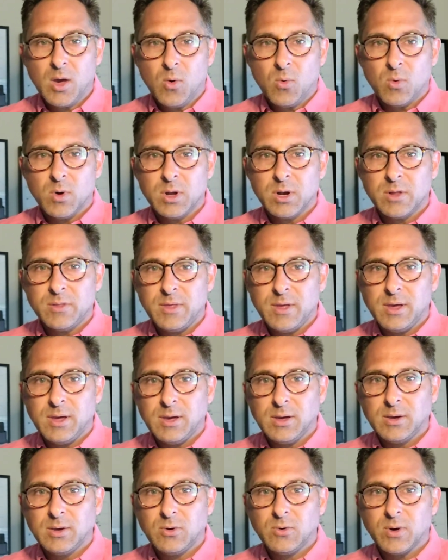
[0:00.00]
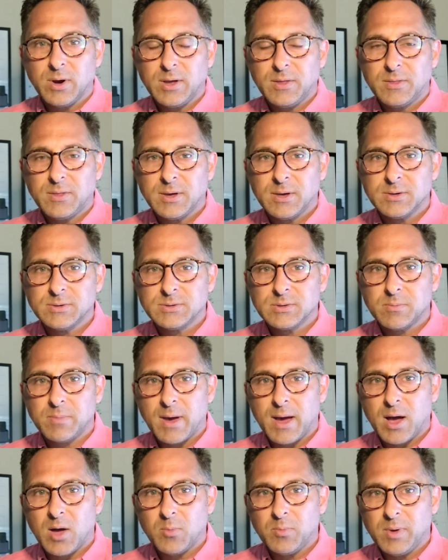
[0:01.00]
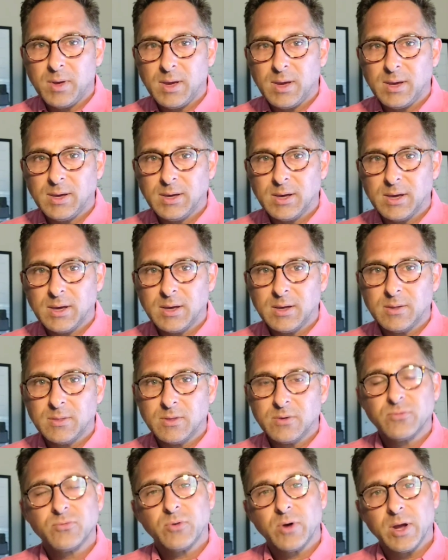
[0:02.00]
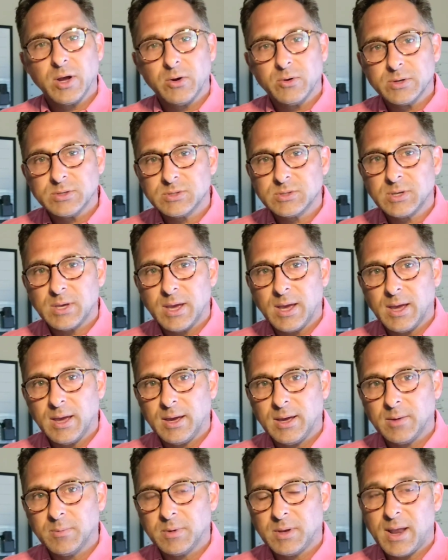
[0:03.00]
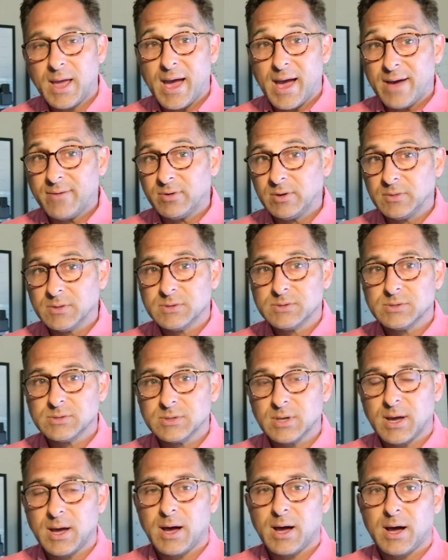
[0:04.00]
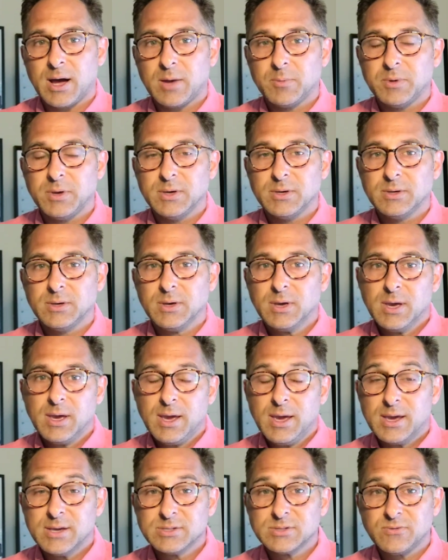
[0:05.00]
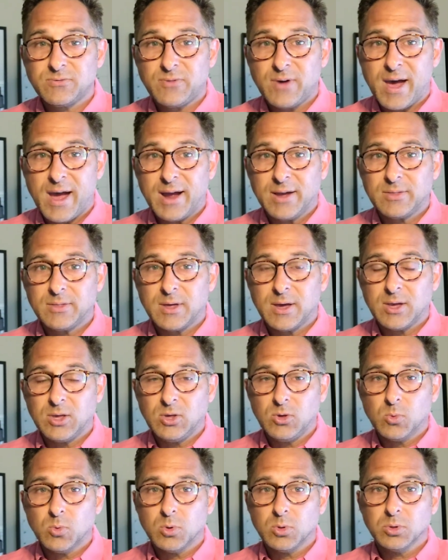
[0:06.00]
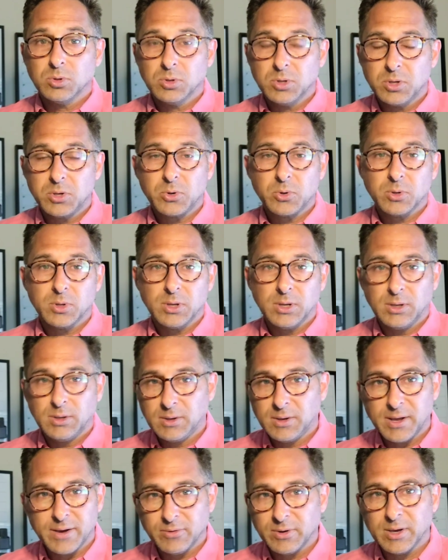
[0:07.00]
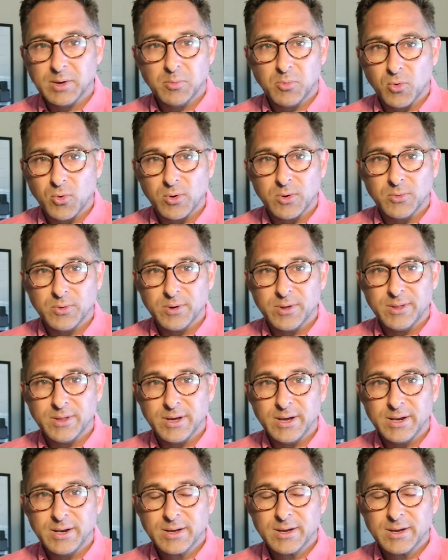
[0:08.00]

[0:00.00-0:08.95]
One of the great things about being in the fragrance game and having this as a hobby is the fact that you will literally never get bored with it.